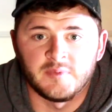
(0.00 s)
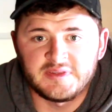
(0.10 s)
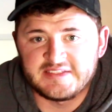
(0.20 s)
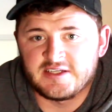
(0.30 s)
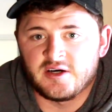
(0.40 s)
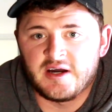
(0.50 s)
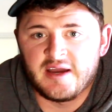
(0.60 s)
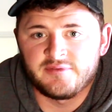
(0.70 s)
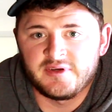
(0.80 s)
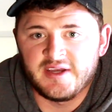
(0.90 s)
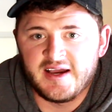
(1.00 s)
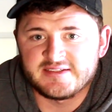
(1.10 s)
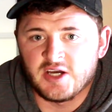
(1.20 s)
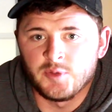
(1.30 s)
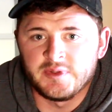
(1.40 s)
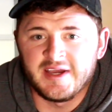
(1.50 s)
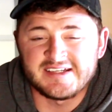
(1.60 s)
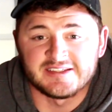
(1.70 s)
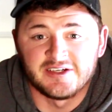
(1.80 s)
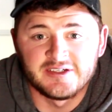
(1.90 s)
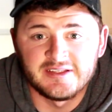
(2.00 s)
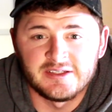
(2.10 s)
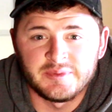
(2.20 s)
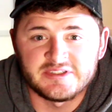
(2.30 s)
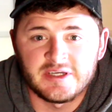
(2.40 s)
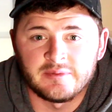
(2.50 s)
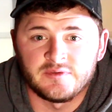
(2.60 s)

But that's all I have for you guys. I hope you guys learned a little bit of something.